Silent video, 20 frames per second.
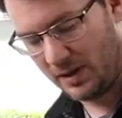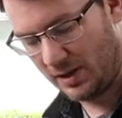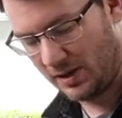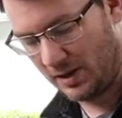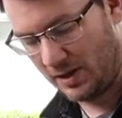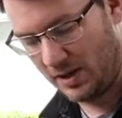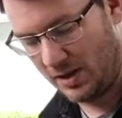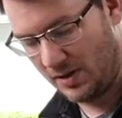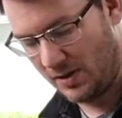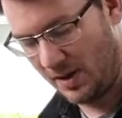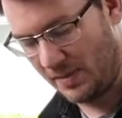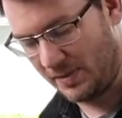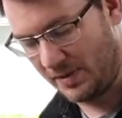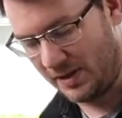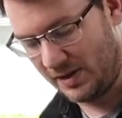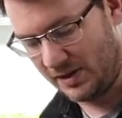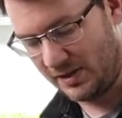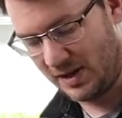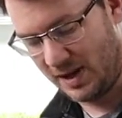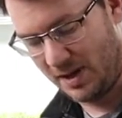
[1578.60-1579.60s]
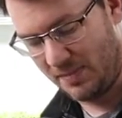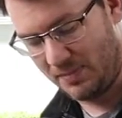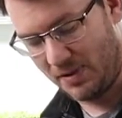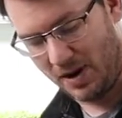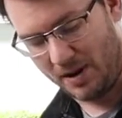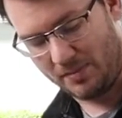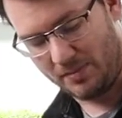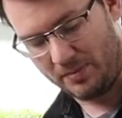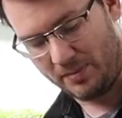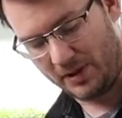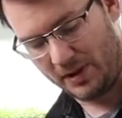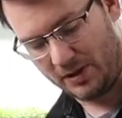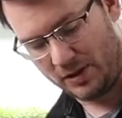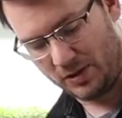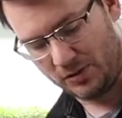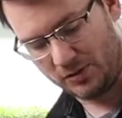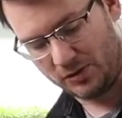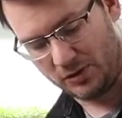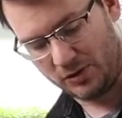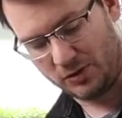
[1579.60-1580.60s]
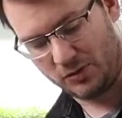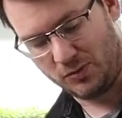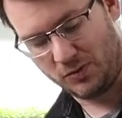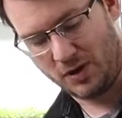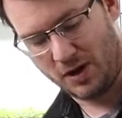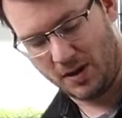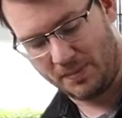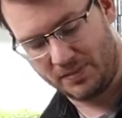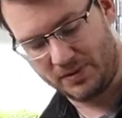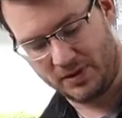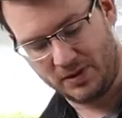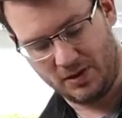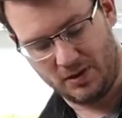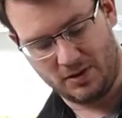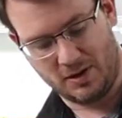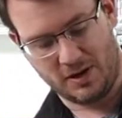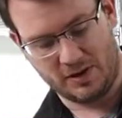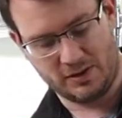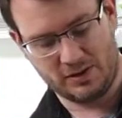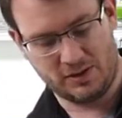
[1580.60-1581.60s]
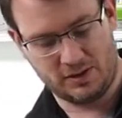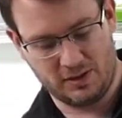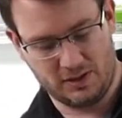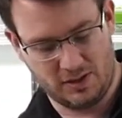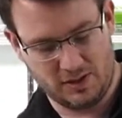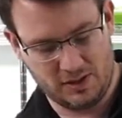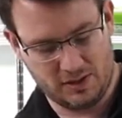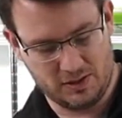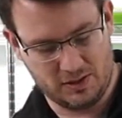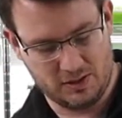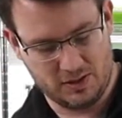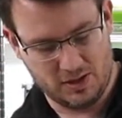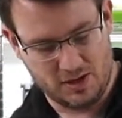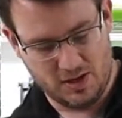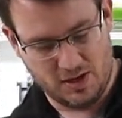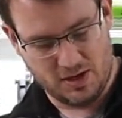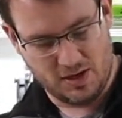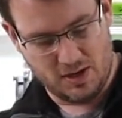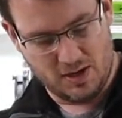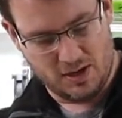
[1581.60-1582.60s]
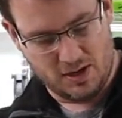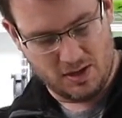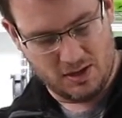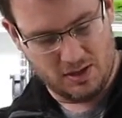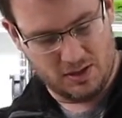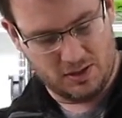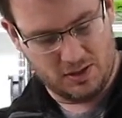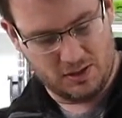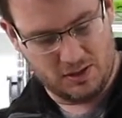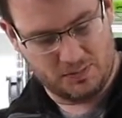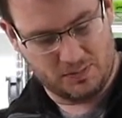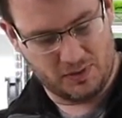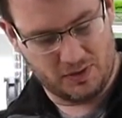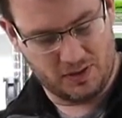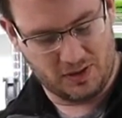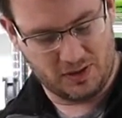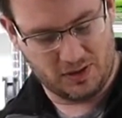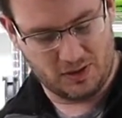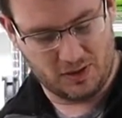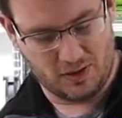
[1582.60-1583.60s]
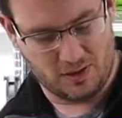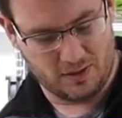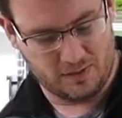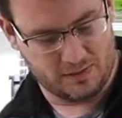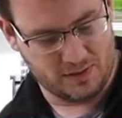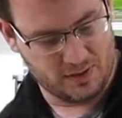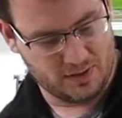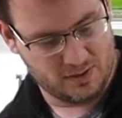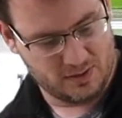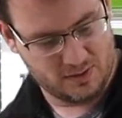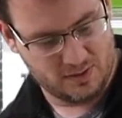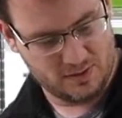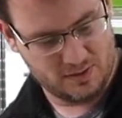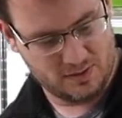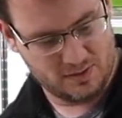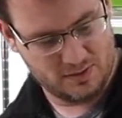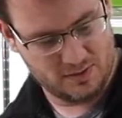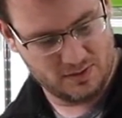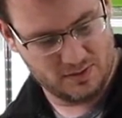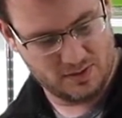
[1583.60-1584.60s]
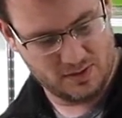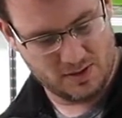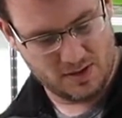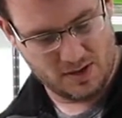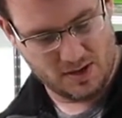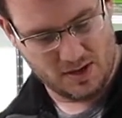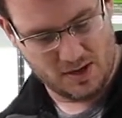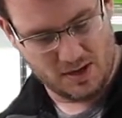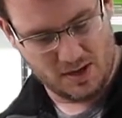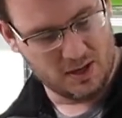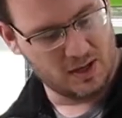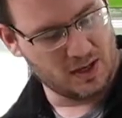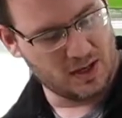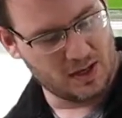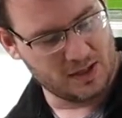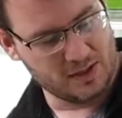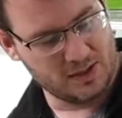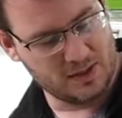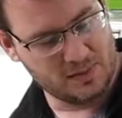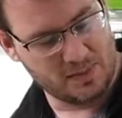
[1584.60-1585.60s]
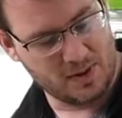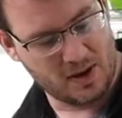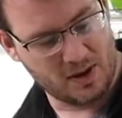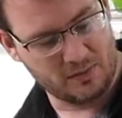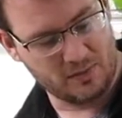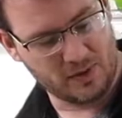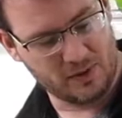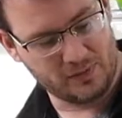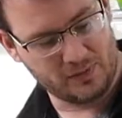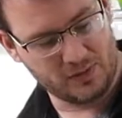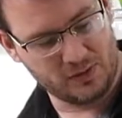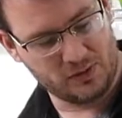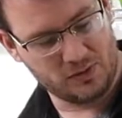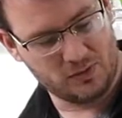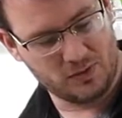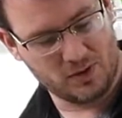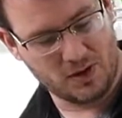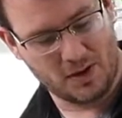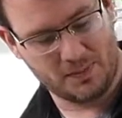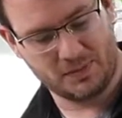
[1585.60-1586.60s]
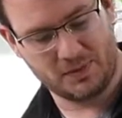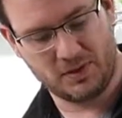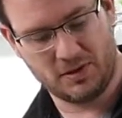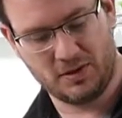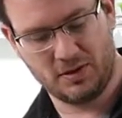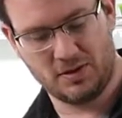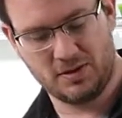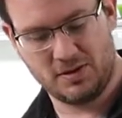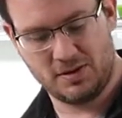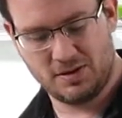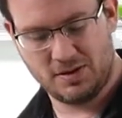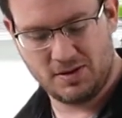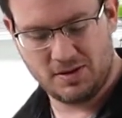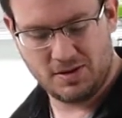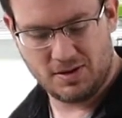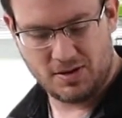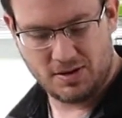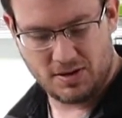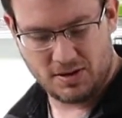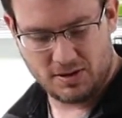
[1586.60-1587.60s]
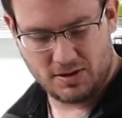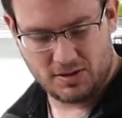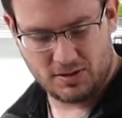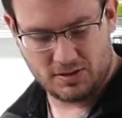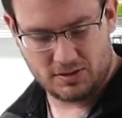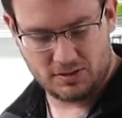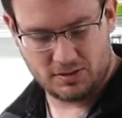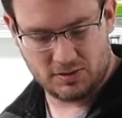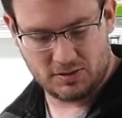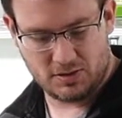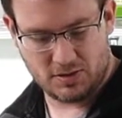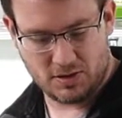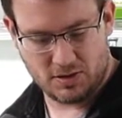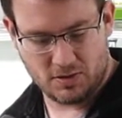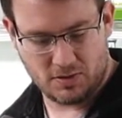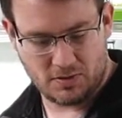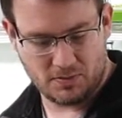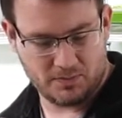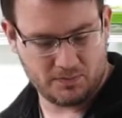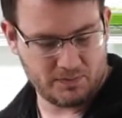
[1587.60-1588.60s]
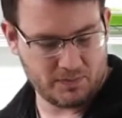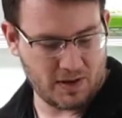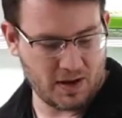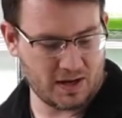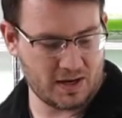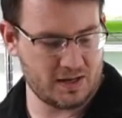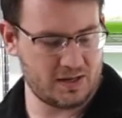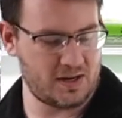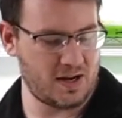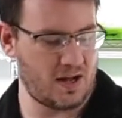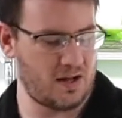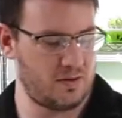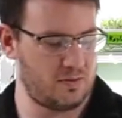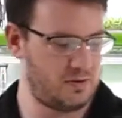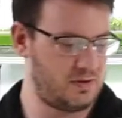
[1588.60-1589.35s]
gonna go, I'm gonna say probably close to 2 cups here, honestly, because this is pretty starved. Yeah, I did about roughly 2 cups here. So I could tell it